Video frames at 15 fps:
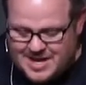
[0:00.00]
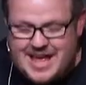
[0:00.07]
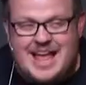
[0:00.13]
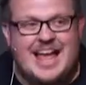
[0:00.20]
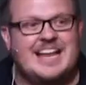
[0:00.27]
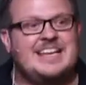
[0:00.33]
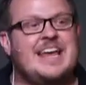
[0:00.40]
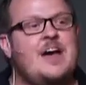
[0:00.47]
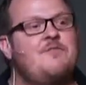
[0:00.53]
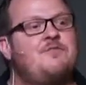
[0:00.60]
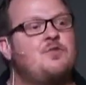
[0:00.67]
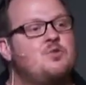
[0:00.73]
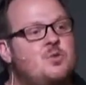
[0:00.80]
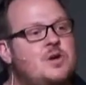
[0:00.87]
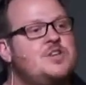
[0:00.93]
And yet, for
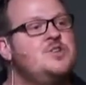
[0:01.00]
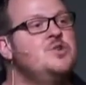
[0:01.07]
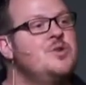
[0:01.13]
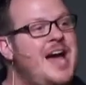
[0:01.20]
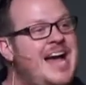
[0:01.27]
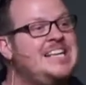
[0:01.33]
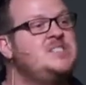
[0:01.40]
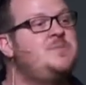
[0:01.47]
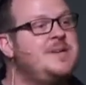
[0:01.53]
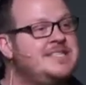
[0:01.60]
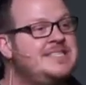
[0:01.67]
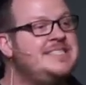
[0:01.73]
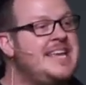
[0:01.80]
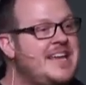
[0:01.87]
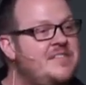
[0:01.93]
one who has been
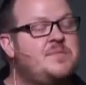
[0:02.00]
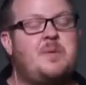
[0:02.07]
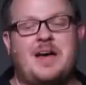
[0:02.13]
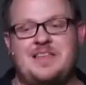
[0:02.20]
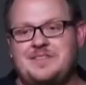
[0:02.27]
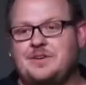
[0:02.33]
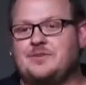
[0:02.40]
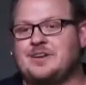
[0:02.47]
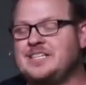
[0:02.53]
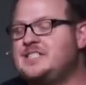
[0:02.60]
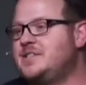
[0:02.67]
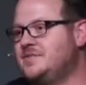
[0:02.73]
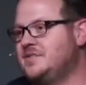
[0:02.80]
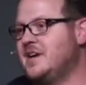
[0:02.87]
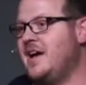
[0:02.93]
saved by the grace
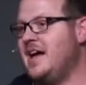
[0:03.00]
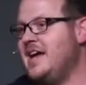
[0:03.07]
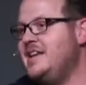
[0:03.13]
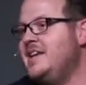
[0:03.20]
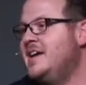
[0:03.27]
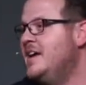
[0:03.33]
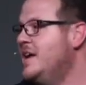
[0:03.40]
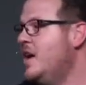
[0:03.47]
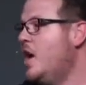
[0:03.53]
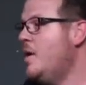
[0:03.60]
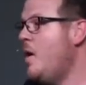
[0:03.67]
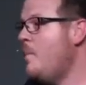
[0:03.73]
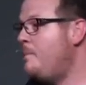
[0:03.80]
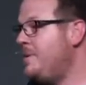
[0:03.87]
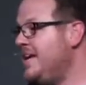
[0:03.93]
of God,
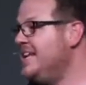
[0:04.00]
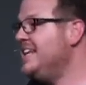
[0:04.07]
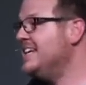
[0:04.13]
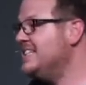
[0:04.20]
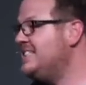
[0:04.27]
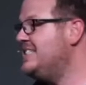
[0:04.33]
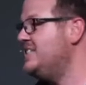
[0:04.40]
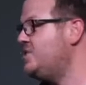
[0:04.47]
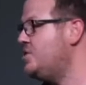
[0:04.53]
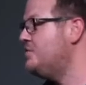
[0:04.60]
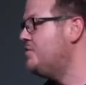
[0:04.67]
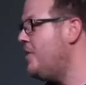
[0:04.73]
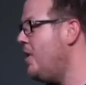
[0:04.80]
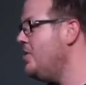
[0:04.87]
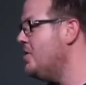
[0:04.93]
obedience is to
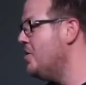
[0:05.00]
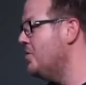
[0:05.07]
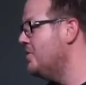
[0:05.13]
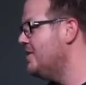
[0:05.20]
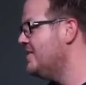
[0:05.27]
follow.